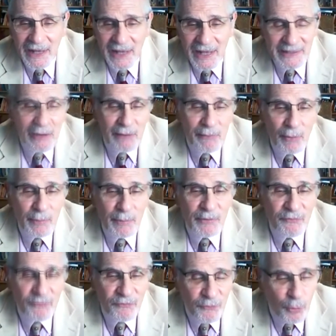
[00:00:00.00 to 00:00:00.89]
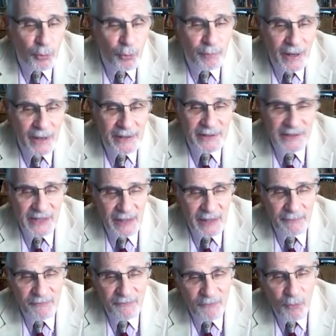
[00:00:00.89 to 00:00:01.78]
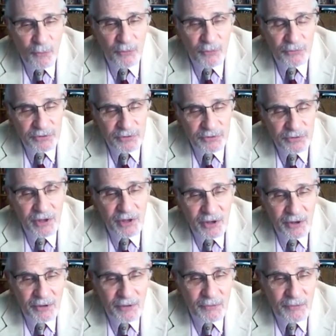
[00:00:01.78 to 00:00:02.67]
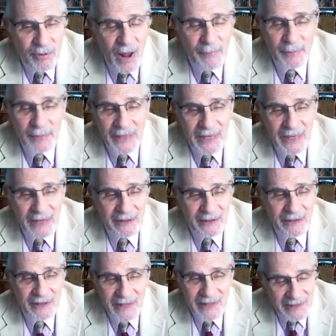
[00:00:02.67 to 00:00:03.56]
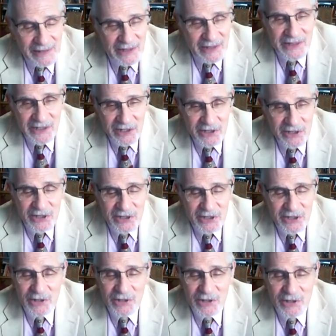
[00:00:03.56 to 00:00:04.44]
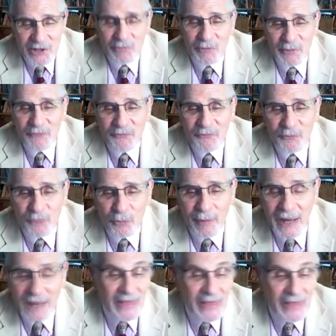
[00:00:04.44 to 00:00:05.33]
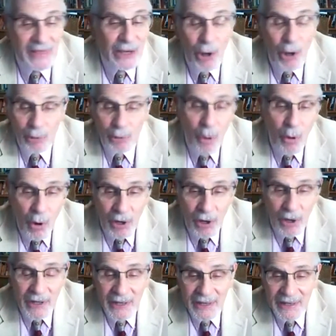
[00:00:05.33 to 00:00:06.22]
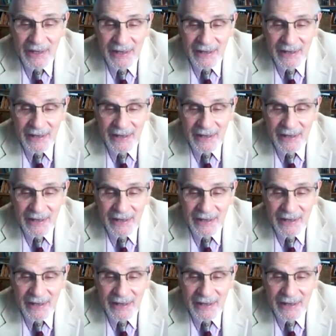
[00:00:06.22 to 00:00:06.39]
and they will be fooled by the same false propaganda that the citizens will be fooled by, and they go along.